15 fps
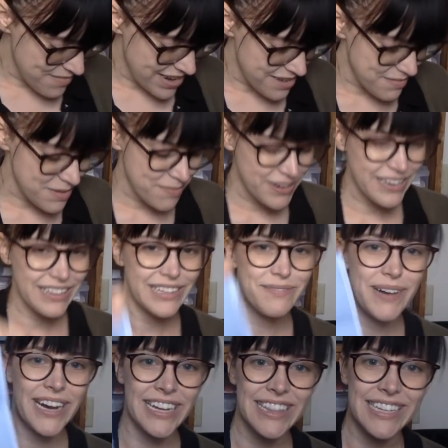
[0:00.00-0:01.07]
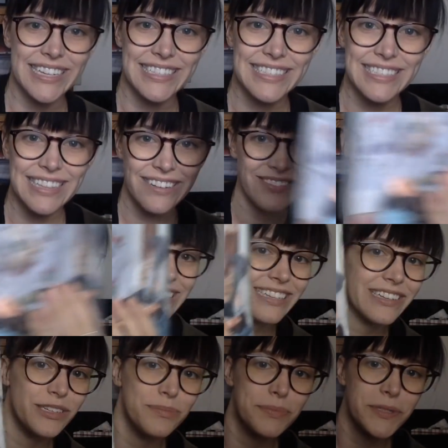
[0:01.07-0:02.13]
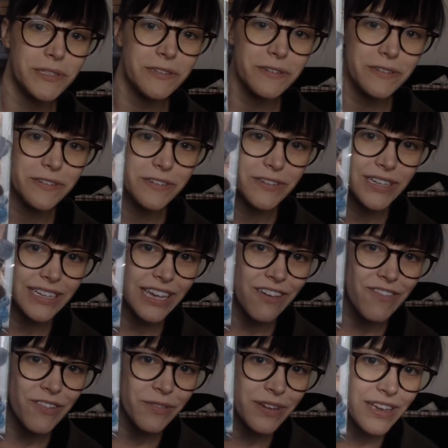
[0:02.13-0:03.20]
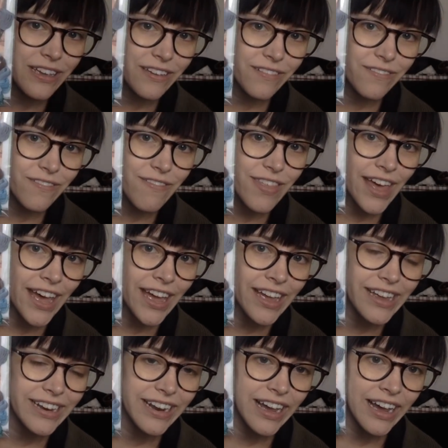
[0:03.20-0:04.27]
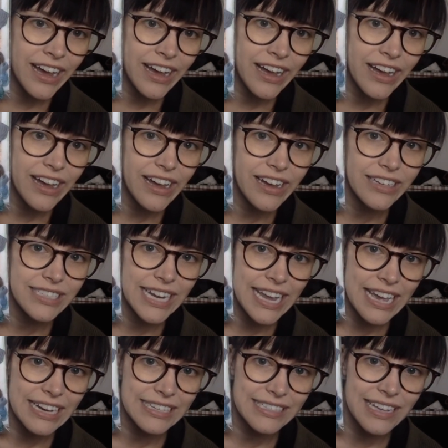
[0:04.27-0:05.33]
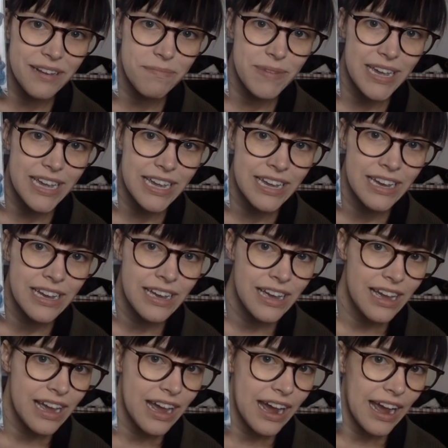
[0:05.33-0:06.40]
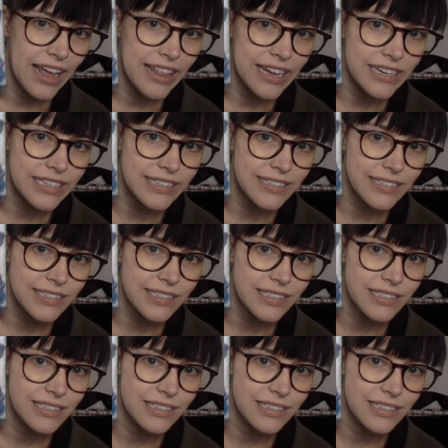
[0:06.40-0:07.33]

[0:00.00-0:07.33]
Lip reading: going to be putting them on this lovely little blue even weave that Diana sent me. That is